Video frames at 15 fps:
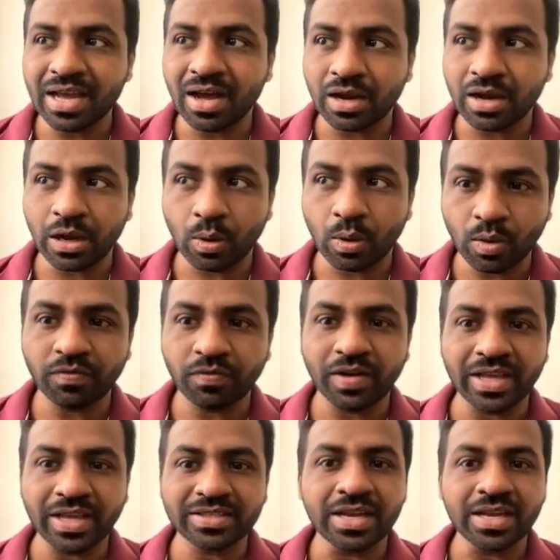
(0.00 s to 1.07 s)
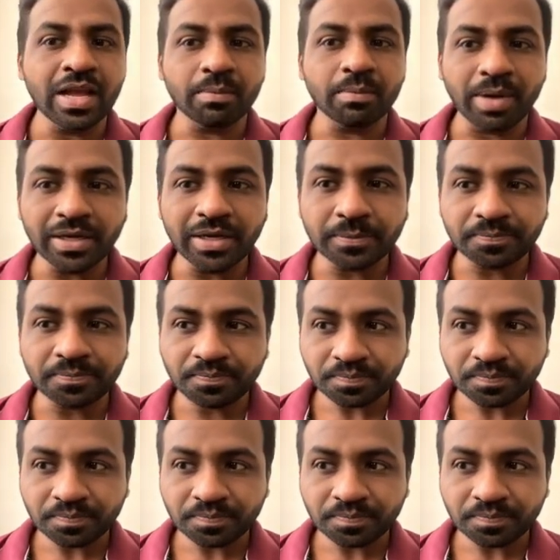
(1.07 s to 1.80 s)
are not flexed, but